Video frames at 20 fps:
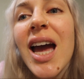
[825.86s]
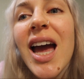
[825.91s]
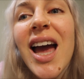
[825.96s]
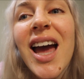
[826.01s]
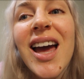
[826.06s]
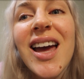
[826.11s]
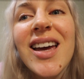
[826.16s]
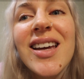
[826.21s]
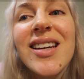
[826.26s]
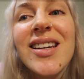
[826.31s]

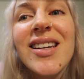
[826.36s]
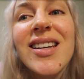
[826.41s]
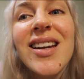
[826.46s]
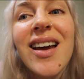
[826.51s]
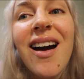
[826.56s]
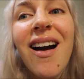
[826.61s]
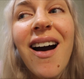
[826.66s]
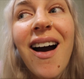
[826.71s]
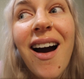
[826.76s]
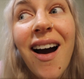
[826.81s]
And
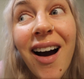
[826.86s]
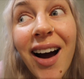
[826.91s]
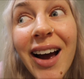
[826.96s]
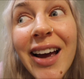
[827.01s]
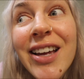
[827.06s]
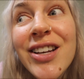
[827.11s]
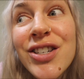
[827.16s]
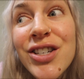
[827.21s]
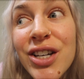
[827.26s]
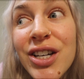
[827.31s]

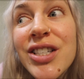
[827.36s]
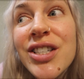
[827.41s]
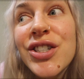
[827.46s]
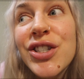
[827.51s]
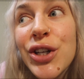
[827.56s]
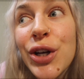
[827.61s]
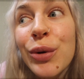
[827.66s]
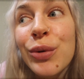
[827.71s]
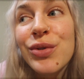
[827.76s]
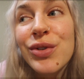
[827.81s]
I just
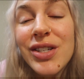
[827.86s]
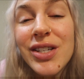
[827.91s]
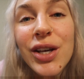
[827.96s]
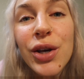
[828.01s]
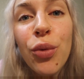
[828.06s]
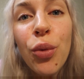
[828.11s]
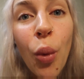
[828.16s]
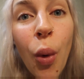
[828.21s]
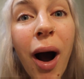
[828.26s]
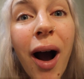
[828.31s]
don't see
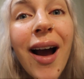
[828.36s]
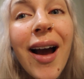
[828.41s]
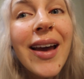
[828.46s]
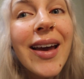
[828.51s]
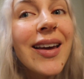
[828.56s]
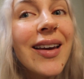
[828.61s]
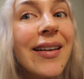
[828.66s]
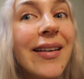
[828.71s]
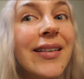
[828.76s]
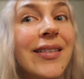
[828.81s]

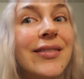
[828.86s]
why.